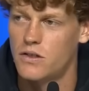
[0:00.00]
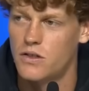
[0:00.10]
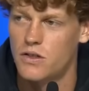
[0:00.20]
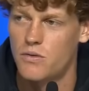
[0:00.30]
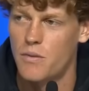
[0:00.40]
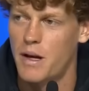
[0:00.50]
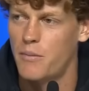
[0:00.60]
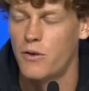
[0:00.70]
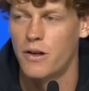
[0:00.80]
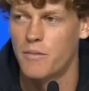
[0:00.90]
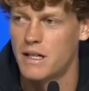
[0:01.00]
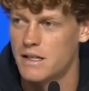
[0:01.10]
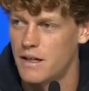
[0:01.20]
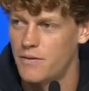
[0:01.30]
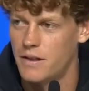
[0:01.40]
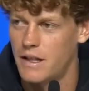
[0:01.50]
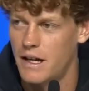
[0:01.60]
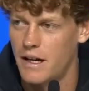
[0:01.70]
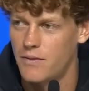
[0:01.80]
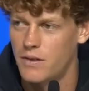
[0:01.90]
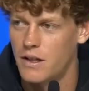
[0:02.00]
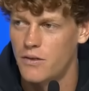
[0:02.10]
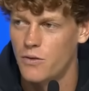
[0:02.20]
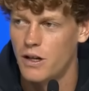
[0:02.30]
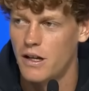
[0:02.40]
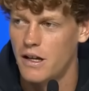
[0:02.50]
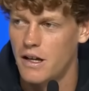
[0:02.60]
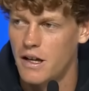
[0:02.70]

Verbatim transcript: just remembering myself that I haven't done really